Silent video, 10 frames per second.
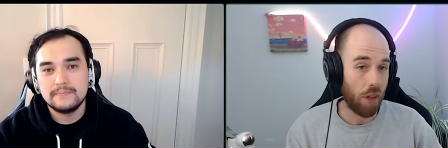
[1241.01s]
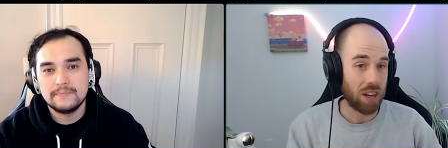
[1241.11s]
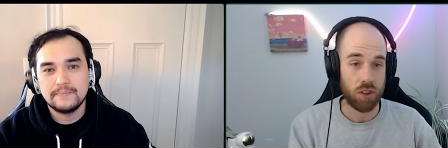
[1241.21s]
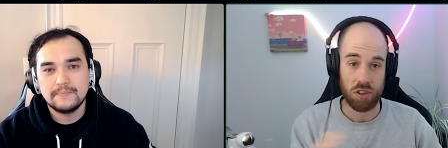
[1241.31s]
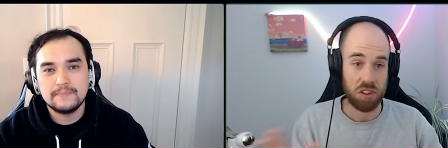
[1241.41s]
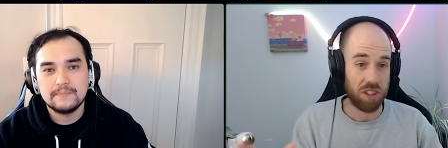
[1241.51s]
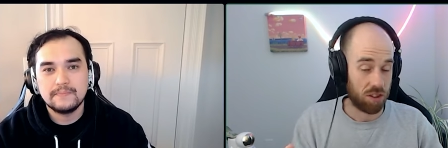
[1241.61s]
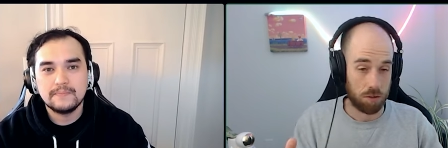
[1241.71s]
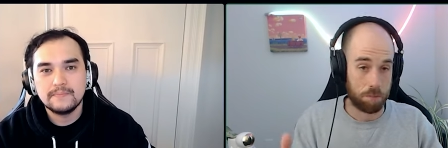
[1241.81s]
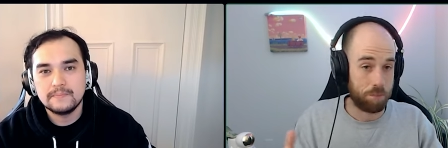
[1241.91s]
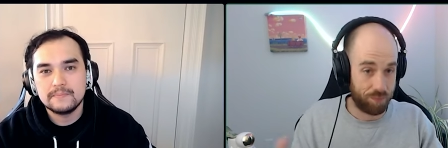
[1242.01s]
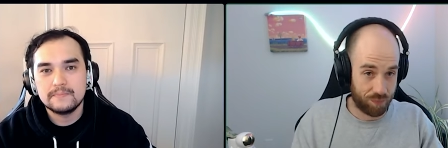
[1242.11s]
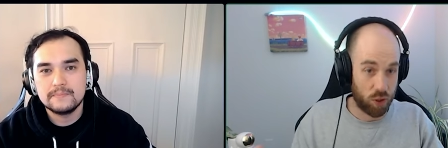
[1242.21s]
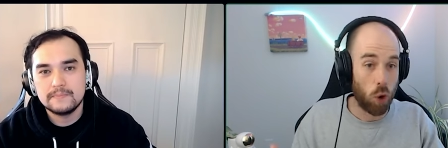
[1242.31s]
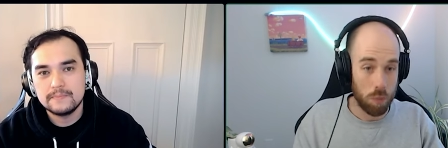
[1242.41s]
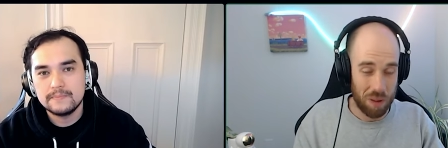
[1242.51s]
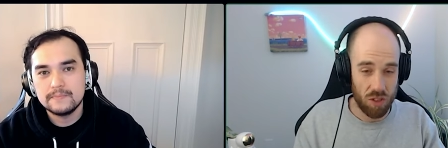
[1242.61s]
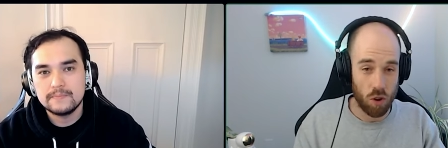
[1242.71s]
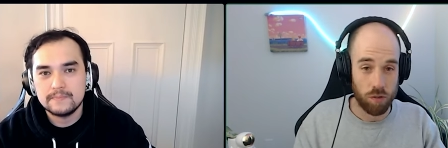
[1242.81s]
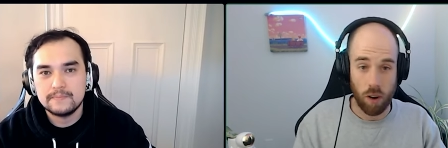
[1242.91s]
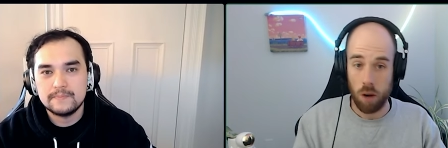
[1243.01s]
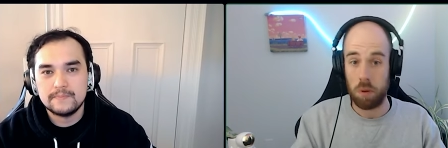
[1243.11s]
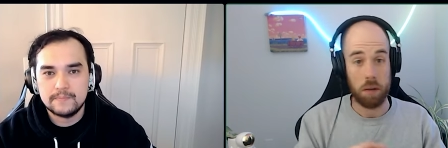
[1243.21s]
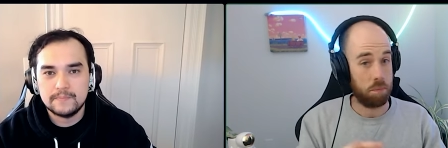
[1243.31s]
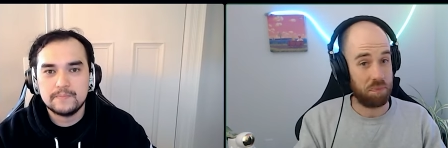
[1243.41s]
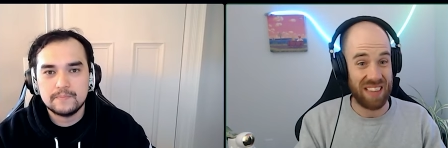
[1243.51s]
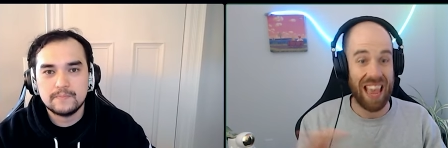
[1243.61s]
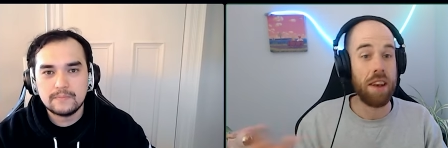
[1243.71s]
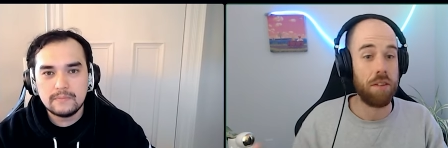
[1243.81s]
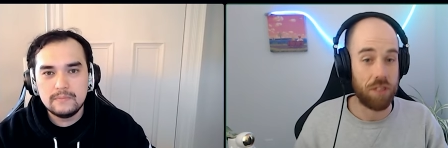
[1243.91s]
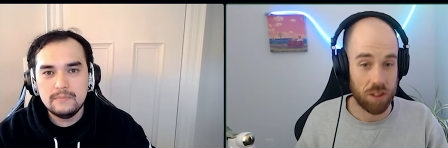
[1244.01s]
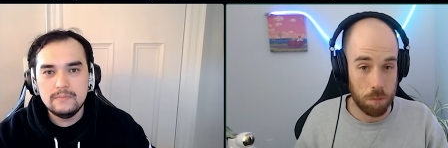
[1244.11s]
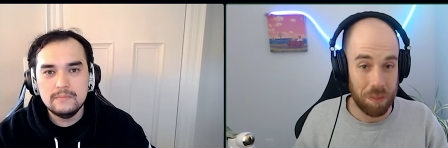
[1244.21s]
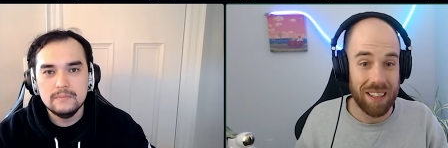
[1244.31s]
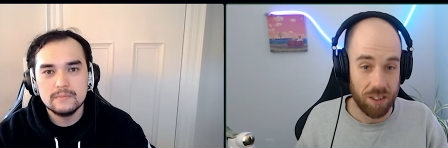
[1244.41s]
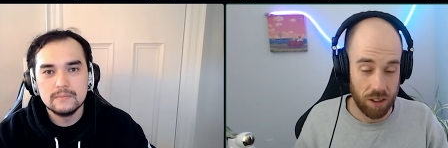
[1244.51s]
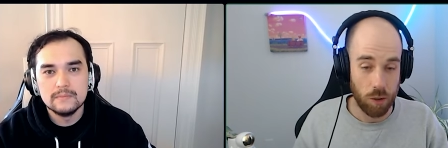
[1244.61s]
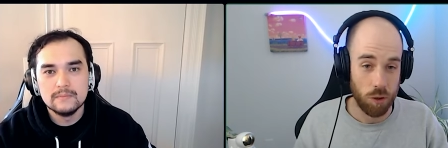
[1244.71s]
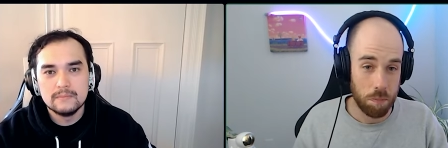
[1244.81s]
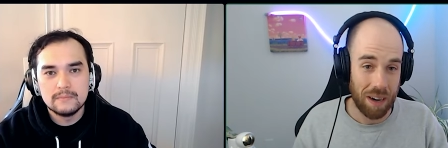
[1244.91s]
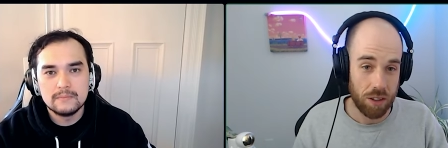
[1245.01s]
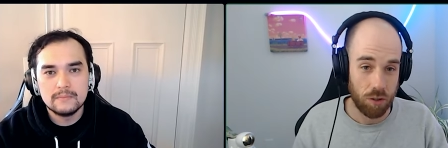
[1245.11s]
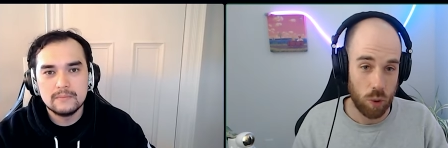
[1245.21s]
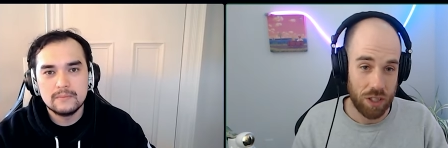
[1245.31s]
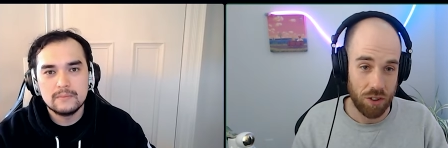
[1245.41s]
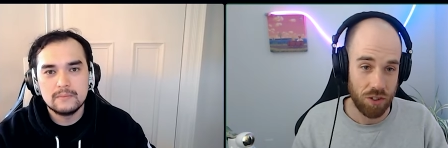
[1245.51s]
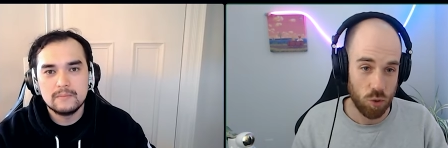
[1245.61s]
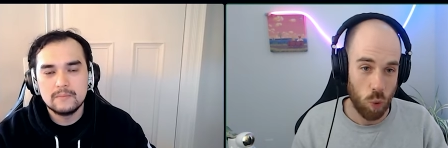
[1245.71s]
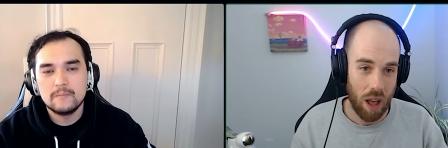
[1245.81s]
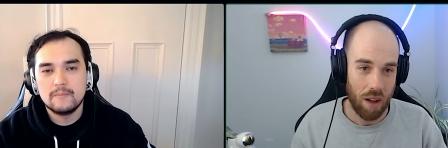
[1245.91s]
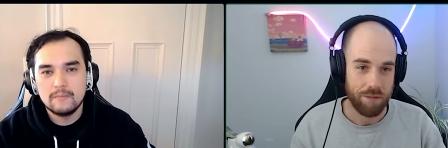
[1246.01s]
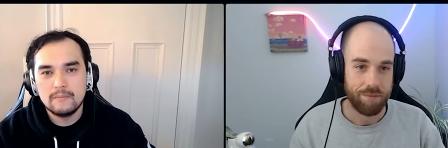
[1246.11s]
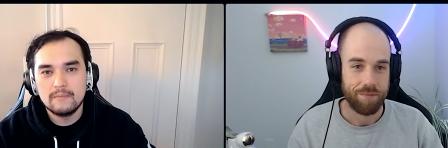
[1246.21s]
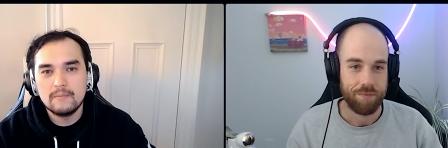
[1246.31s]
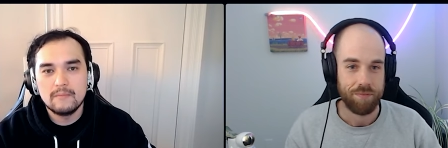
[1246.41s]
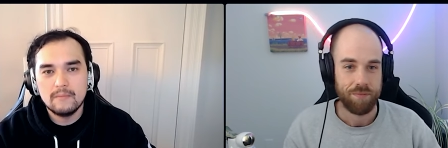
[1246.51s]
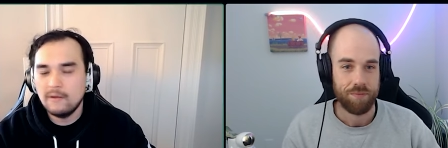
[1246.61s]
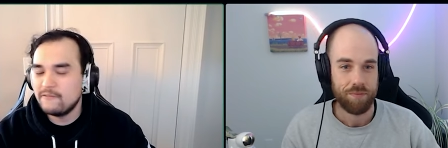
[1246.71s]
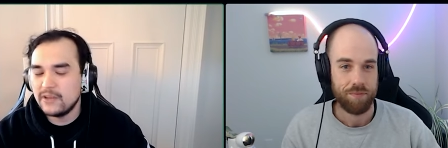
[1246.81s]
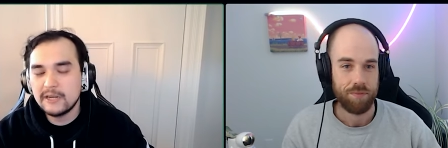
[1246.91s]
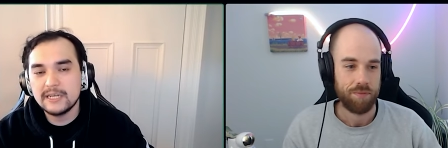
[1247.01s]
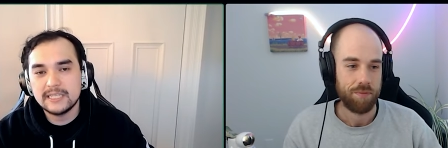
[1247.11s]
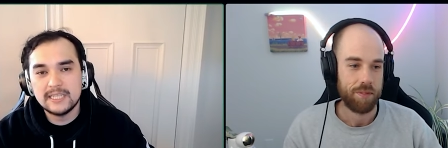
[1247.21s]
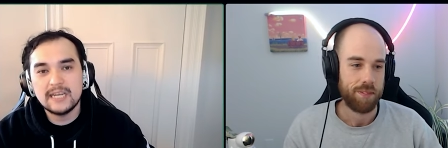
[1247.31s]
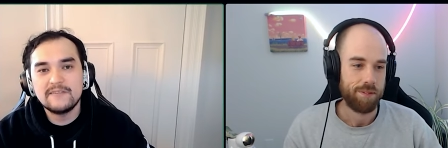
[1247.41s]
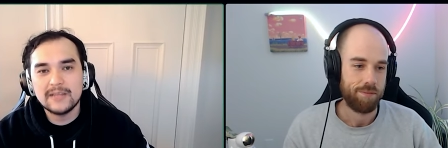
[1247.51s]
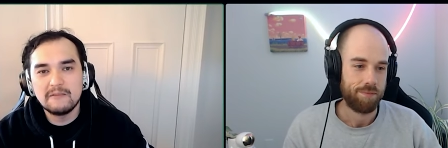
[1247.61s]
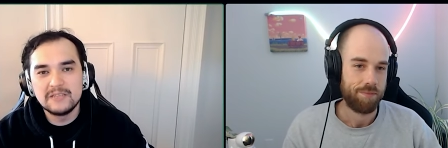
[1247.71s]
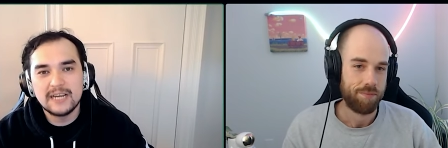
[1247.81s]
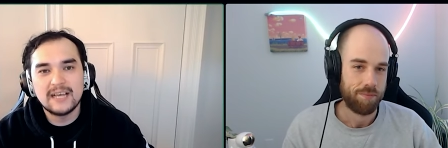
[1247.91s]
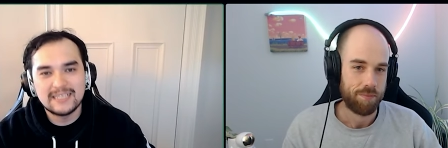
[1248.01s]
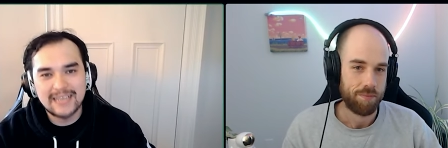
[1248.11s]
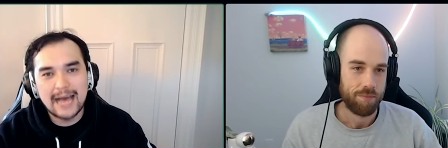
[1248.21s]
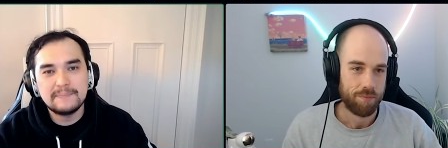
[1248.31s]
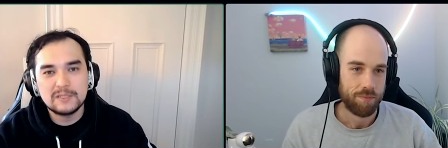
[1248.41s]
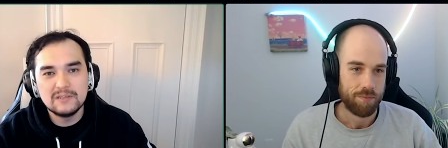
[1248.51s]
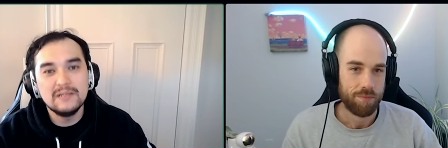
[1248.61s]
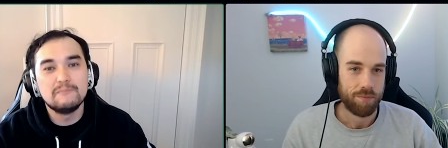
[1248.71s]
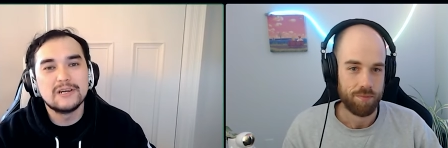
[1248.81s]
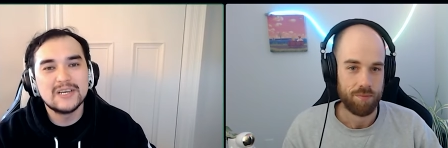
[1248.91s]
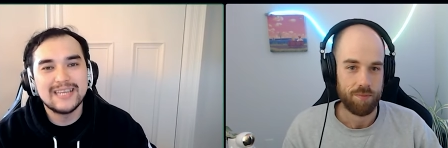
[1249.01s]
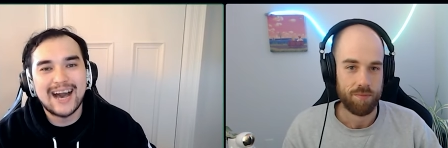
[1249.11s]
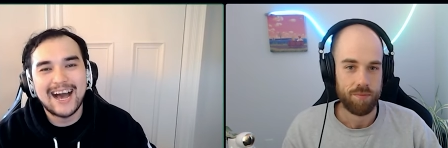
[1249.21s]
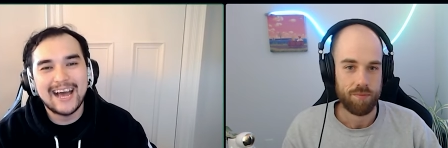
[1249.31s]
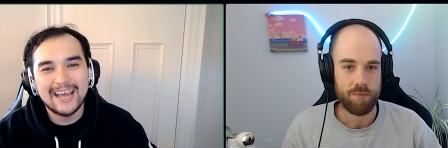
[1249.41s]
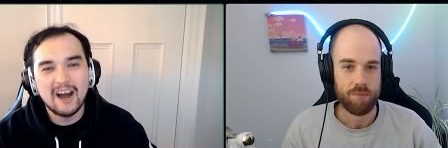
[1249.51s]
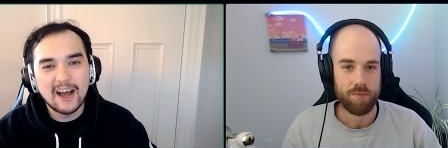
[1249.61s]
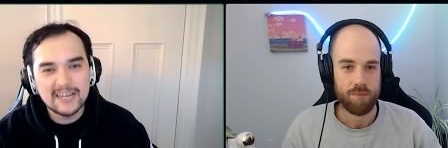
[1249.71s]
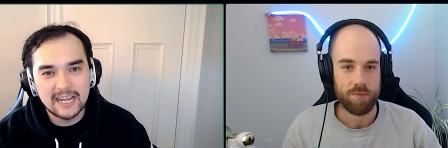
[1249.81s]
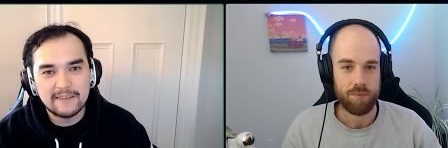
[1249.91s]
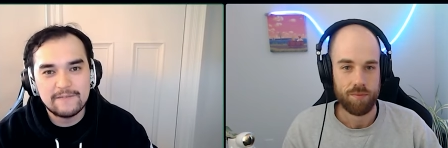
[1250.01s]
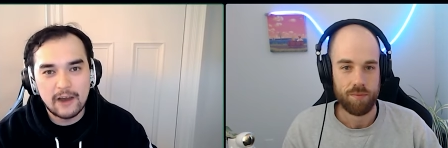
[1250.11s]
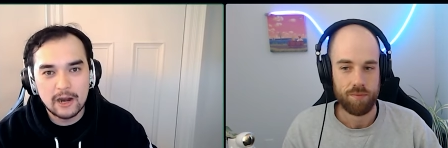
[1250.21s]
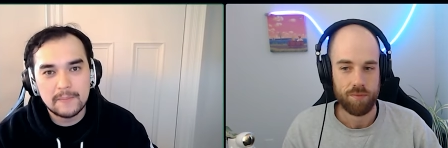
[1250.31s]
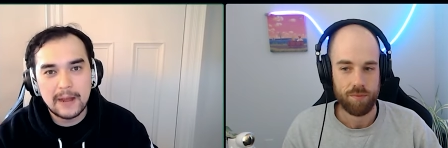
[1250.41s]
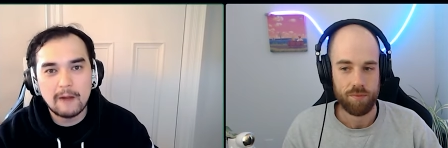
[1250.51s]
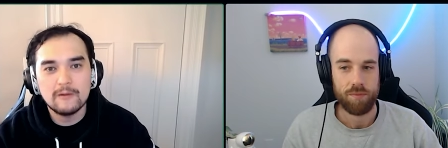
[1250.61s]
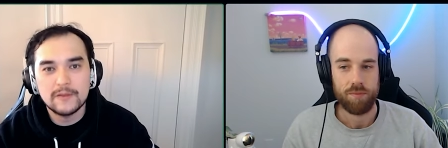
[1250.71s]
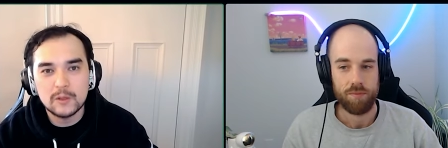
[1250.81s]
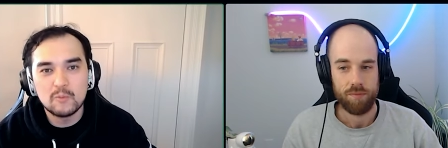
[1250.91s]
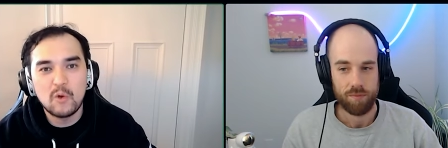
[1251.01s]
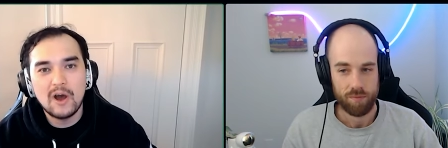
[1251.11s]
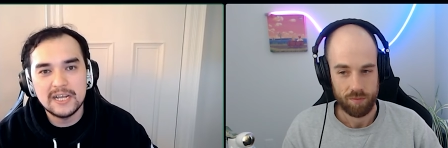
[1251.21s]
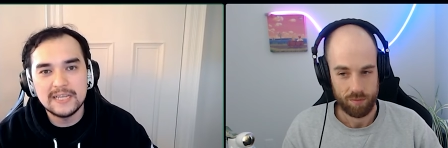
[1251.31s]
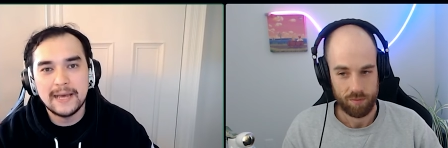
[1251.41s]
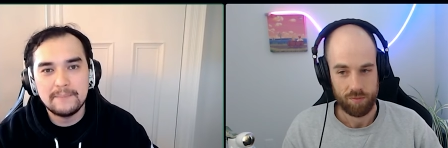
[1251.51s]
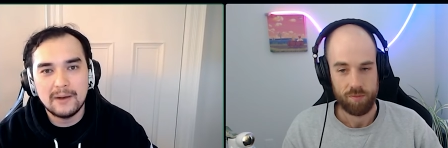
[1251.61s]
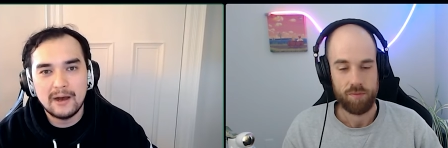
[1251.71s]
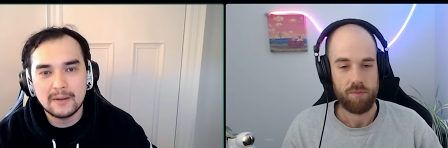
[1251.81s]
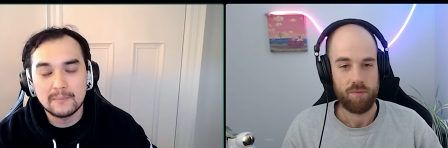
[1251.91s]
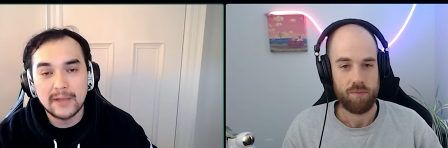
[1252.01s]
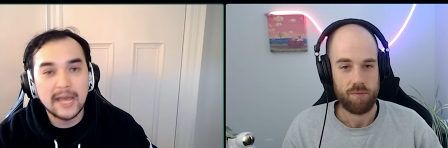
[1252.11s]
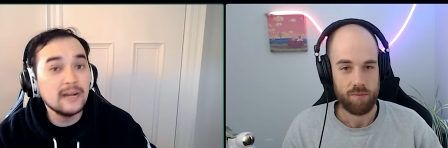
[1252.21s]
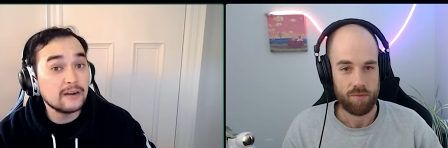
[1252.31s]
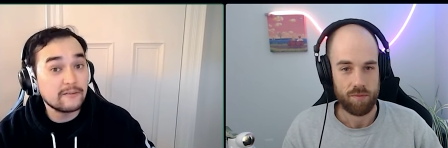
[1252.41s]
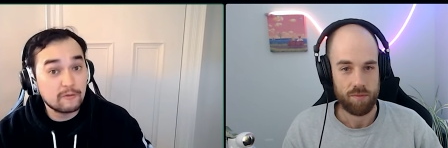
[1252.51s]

Speaker 1: not just this tournament so far, but the end of the splits in their respective regions as well.
Speaker 2: Very excited for that one. That is absolutely bringing the high octane firepower that you want in that bottom lane. And of